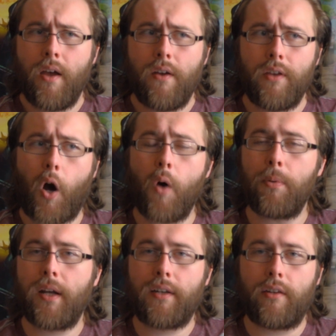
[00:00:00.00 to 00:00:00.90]
the
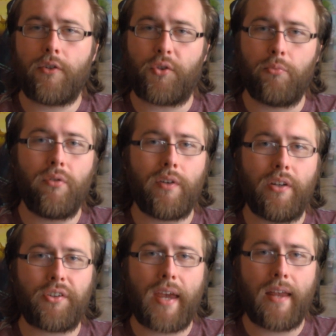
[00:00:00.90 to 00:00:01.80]
opening to this movie
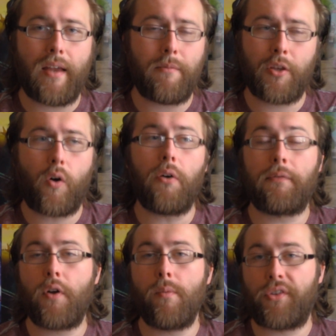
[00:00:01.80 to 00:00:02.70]
is, I mean, the whole
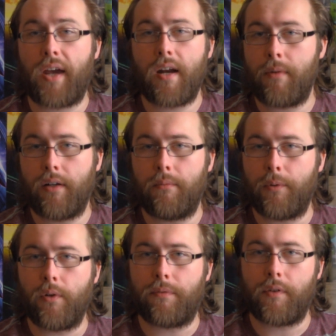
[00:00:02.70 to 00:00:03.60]
film is animated
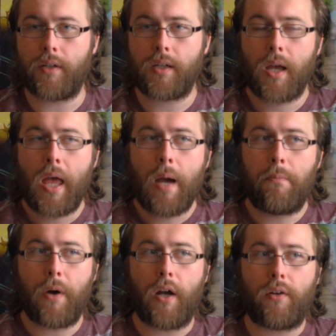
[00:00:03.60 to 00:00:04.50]
beautifully.
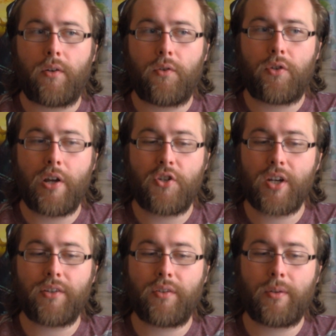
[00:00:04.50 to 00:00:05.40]
But to
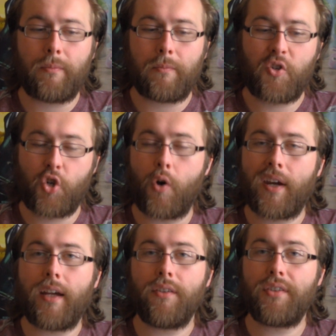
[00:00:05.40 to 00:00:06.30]
just
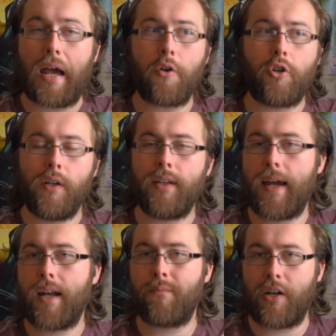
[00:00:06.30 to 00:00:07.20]
showcase how good the
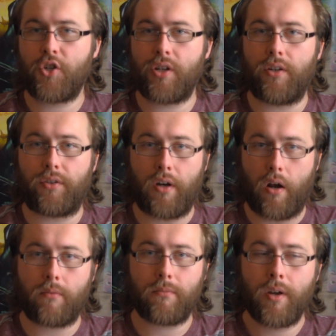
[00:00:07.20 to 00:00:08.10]
animation has
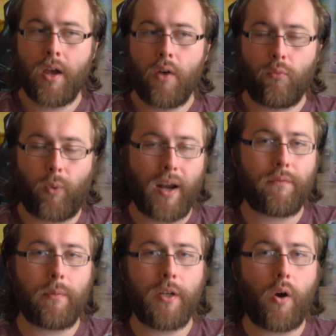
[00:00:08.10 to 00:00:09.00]
come,
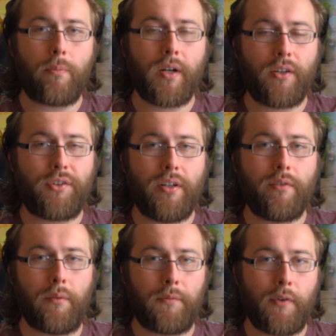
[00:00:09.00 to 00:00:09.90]
right from the opening scene
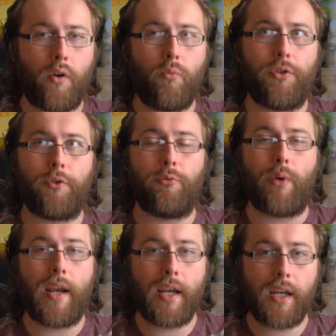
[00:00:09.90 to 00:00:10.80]
of the film with the
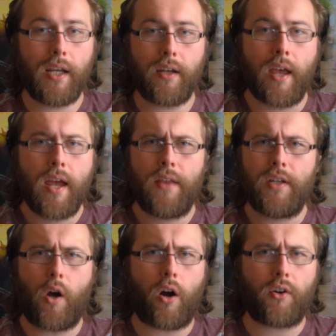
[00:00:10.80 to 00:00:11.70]
rain and
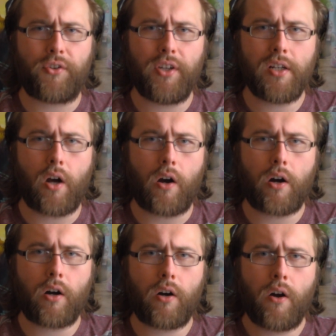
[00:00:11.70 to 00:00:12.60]
the RC
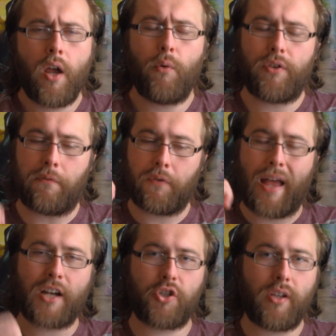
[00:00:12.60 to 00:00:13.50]
car with the
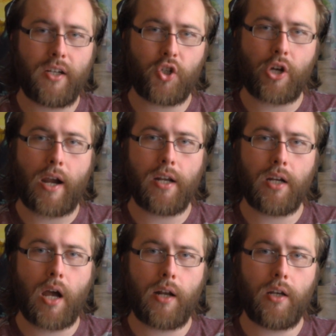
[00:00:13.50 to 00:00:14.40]
flashlight
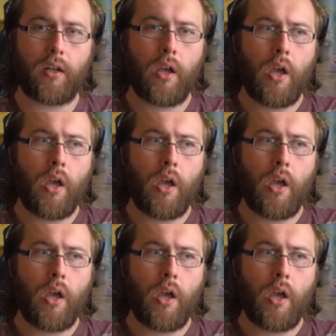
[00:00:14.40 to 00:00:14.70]
shining on it,